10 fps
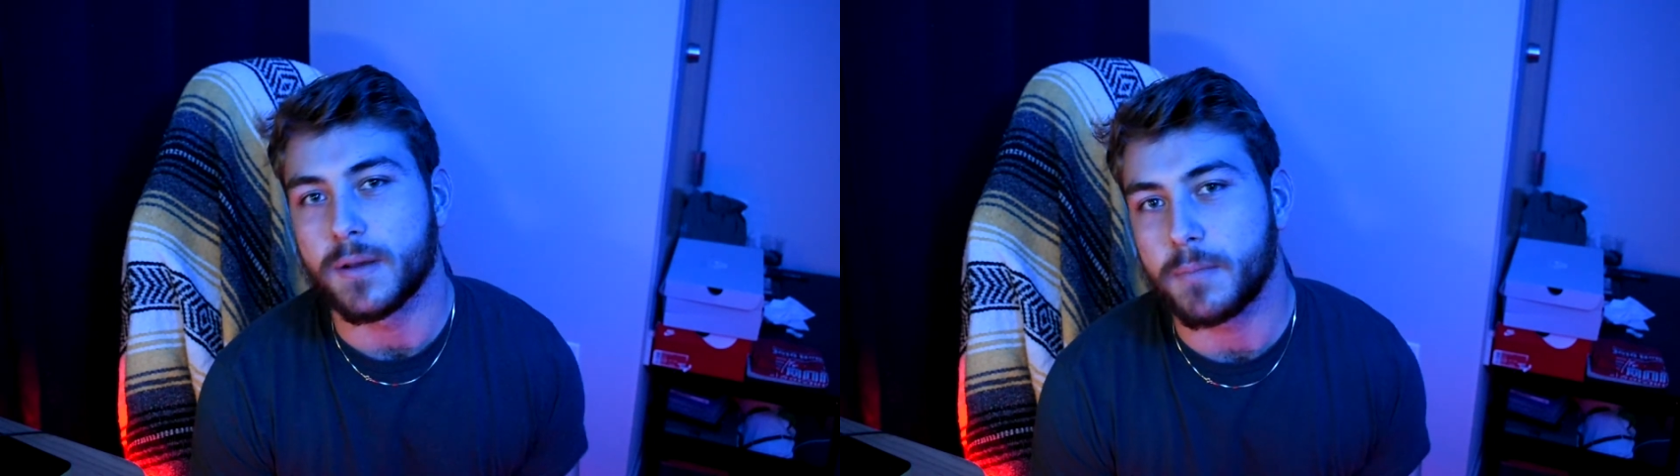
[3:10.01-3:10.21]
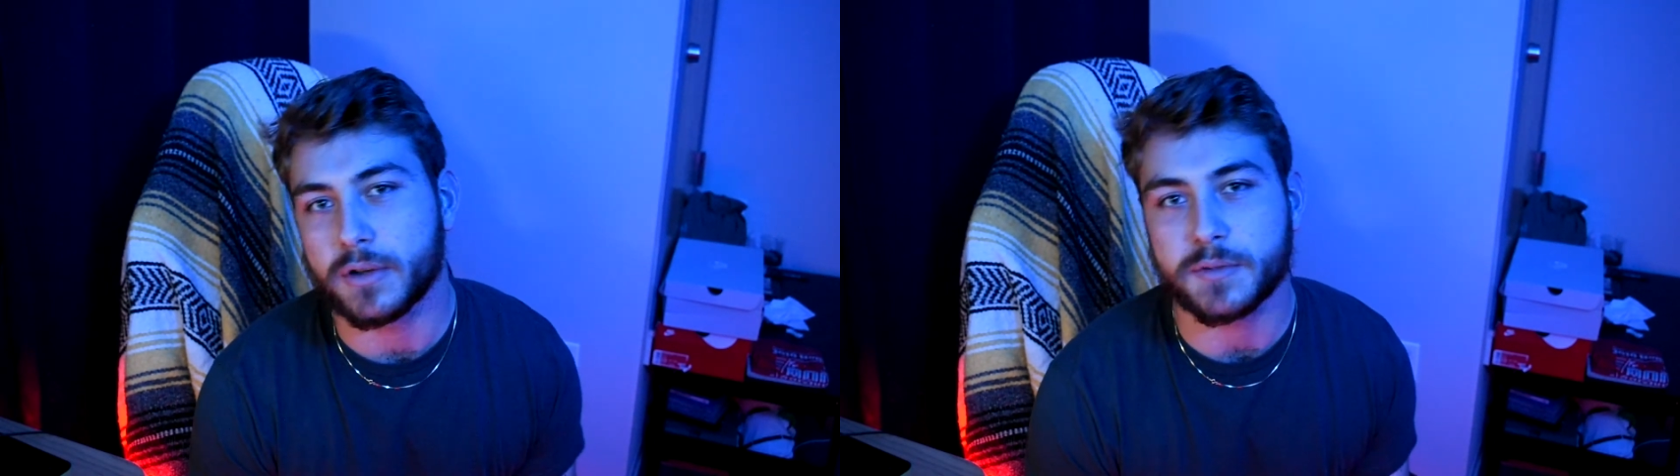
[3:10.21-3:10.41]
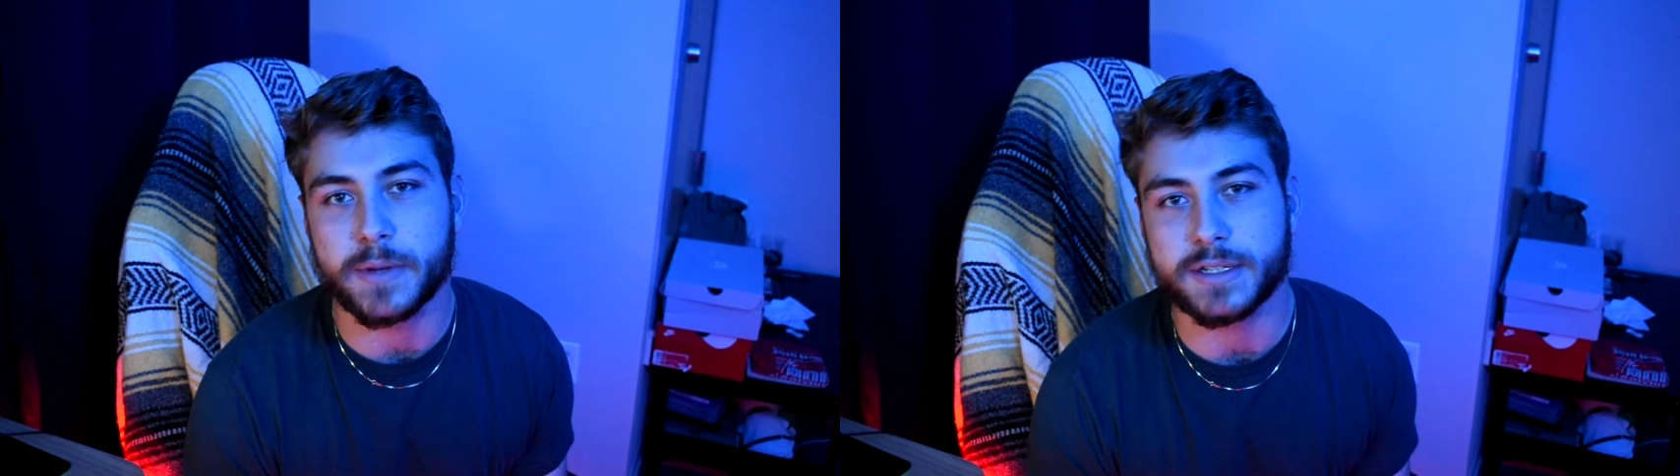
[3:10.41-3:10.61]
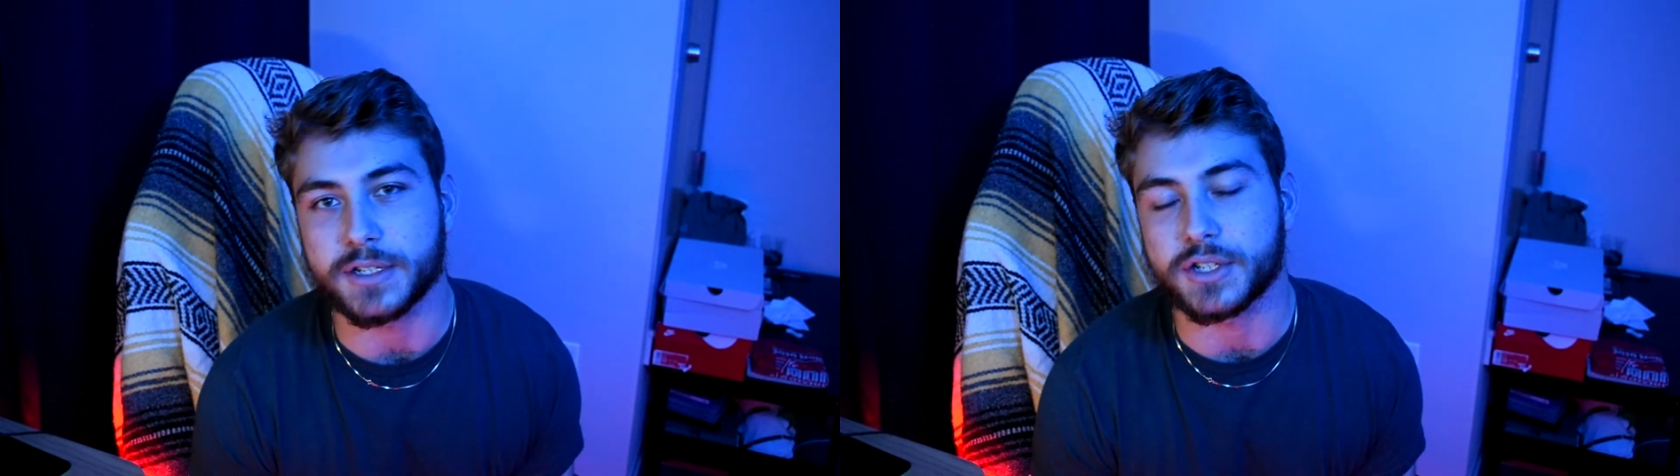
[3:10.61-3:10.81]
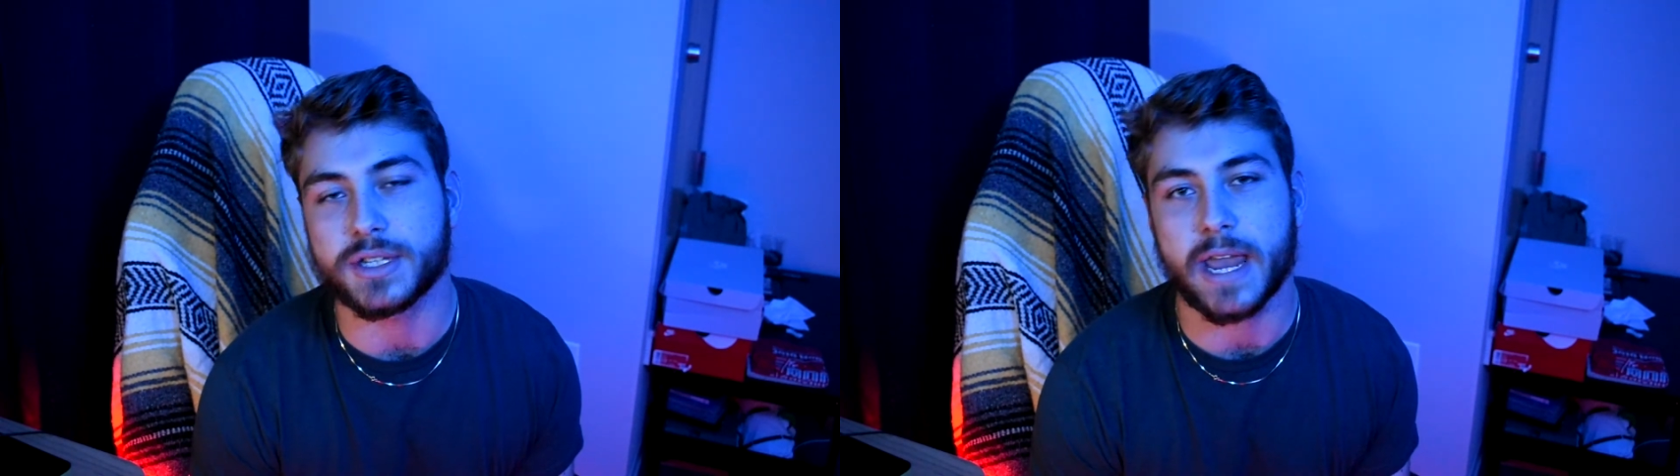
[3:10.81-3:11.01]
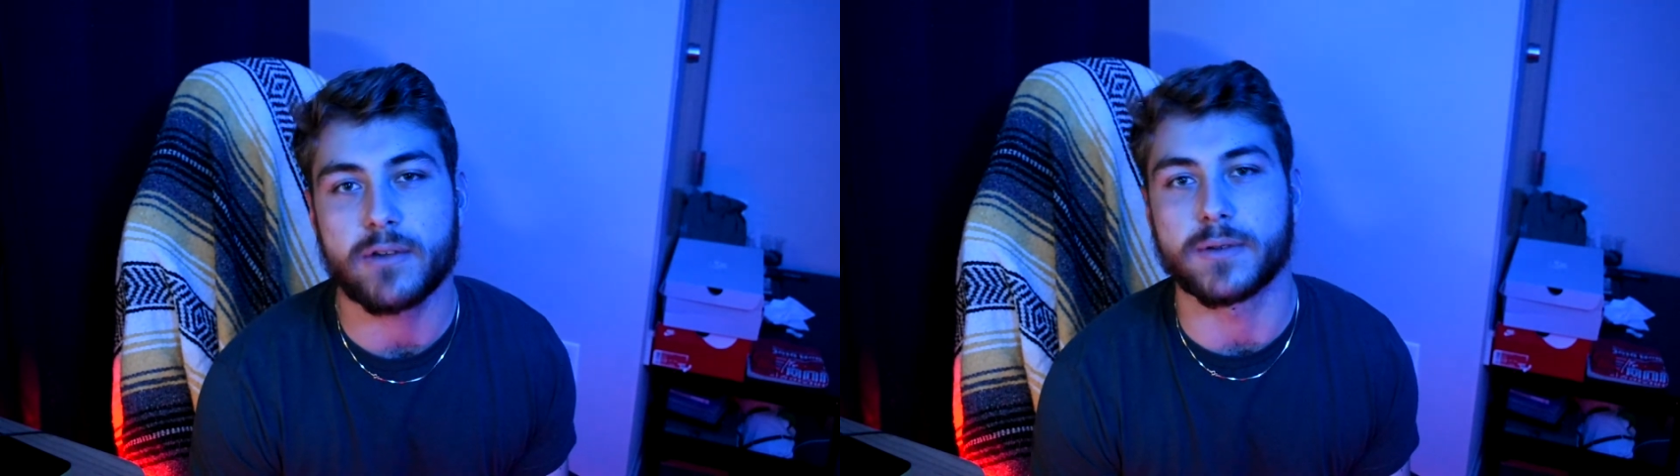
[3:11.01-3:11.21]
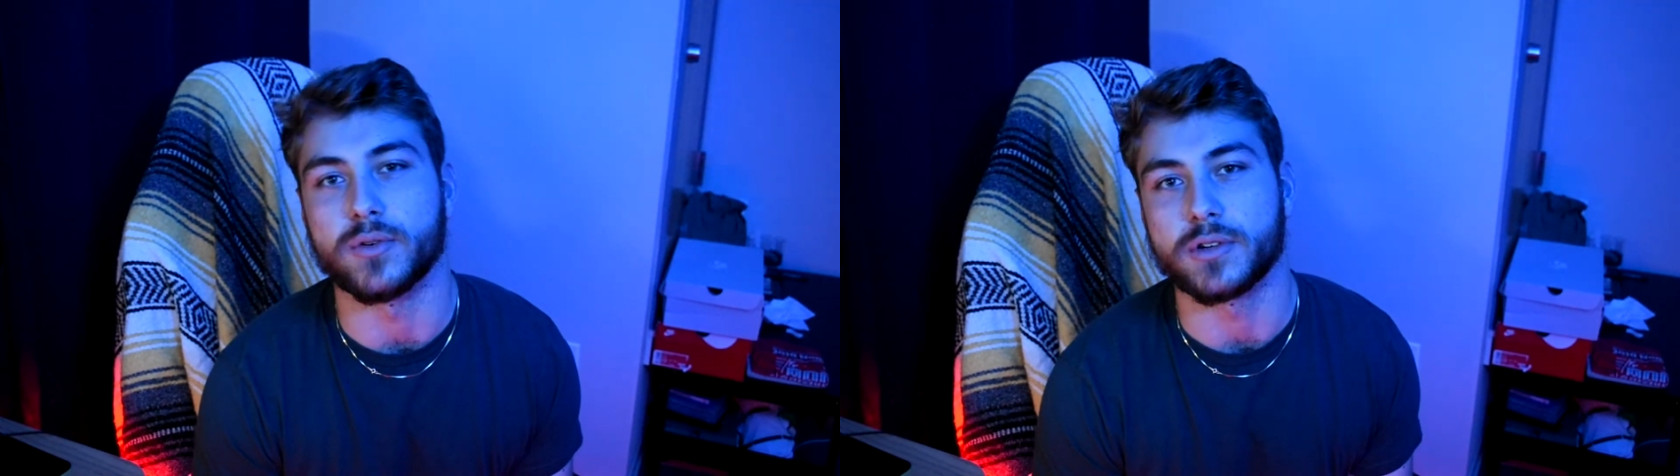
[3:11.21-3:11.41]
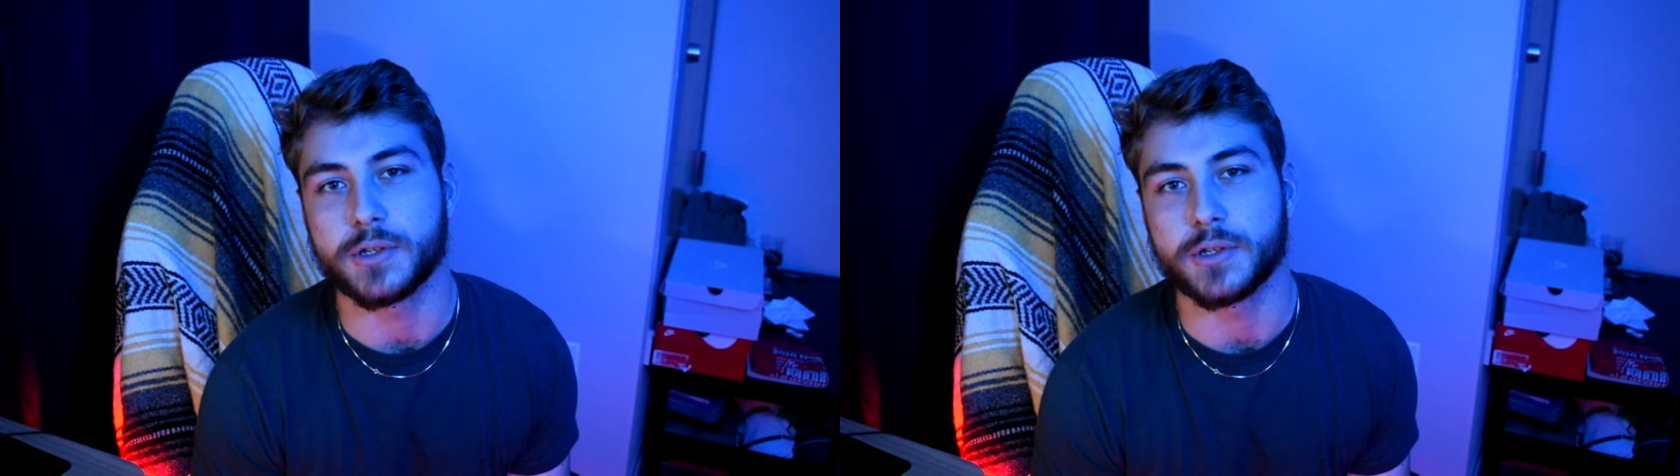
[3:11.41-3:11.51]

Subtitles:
Postmates is terrible.